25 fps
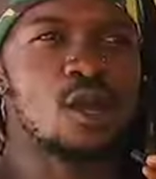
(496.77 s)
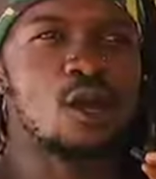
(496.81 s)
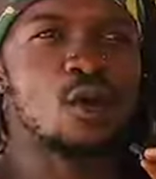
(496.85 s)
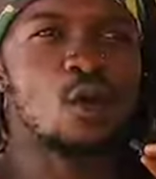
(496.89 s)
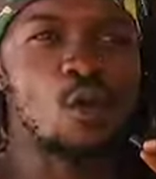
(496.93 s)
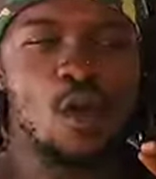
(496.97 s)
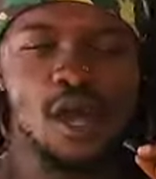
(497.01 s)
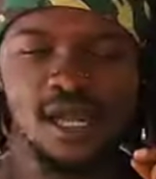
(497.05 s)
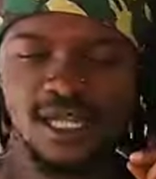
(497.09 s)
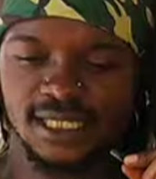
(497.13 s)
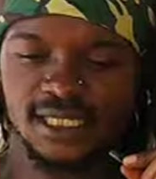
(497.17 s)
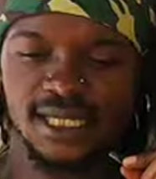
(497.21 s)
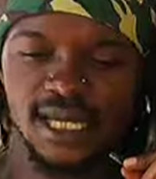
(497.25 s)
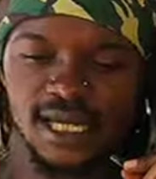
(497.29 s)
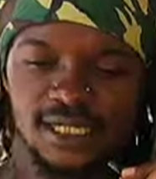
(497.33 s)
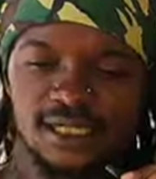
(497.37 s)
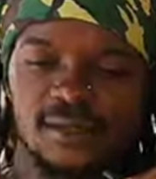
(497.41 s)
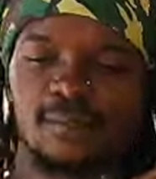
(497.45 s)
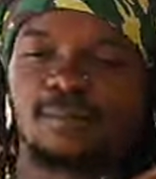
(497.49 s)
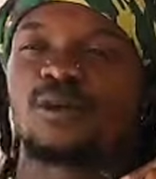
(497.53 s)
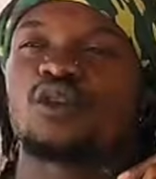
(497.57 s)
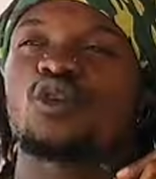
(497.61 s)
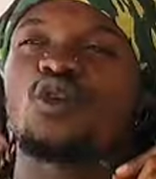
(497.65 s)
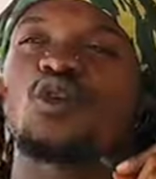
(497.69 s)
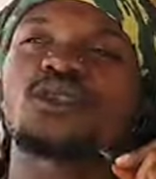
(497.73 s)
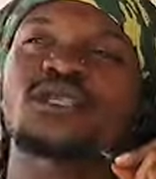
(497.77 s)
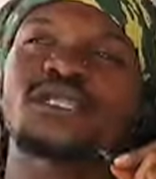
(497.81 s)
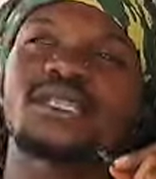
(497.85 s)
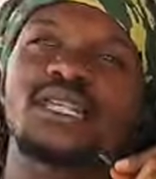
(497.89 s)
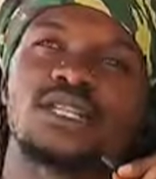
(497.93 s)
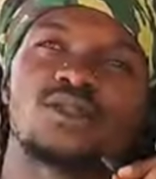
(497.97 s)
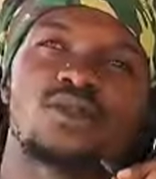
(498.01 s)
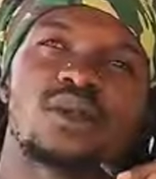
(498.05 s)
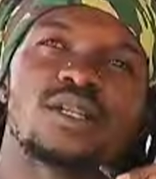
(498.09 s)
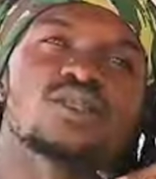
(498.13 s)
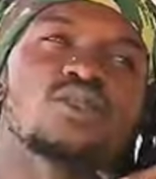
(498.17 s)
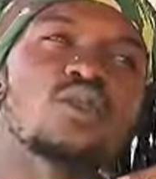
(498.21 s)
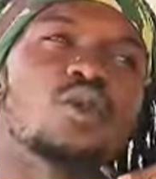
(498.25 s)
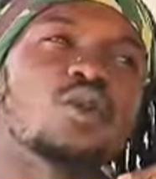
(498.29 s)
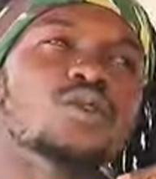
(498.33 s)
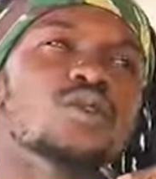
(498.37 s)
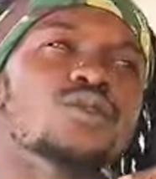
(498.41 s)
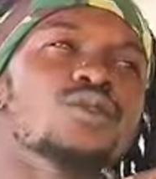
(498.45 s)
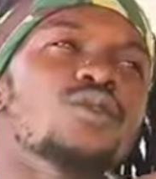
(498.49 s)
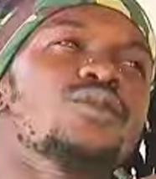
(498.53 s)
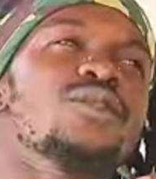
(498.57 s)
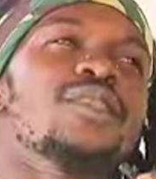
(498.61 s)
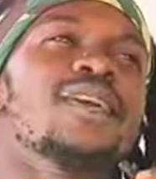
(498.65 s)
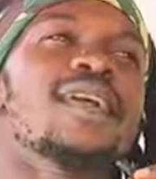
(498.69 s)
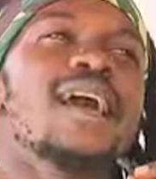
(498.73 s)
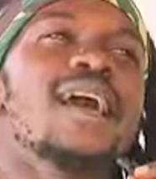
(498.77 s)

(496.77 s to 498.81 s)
Why is that? Because these ones also, they